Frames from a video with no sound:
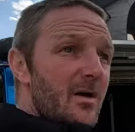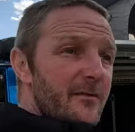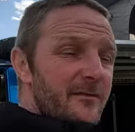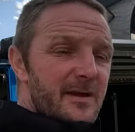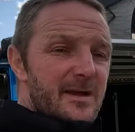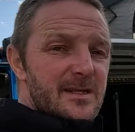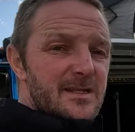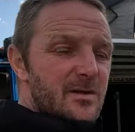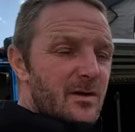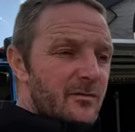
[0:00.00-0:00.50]

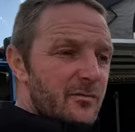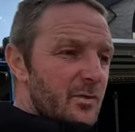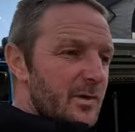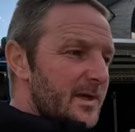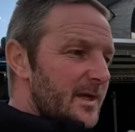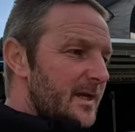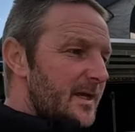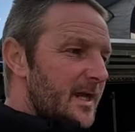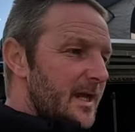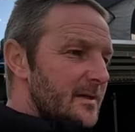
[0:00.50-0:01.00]
found this off
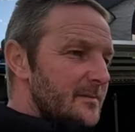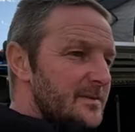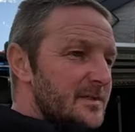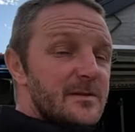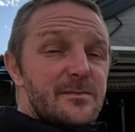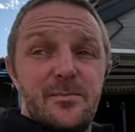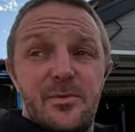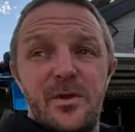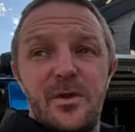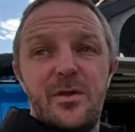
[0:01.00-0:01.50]

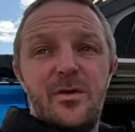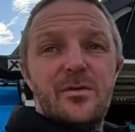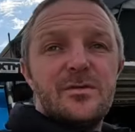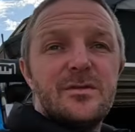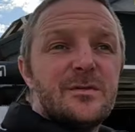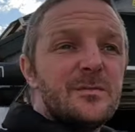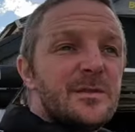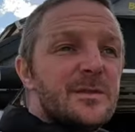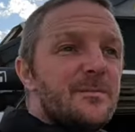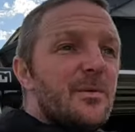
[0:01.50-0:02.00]
WikiCamps. It's a pretty
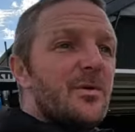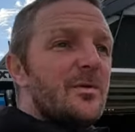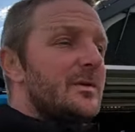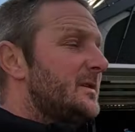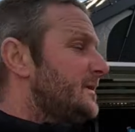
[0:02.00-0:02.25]
awesome spot.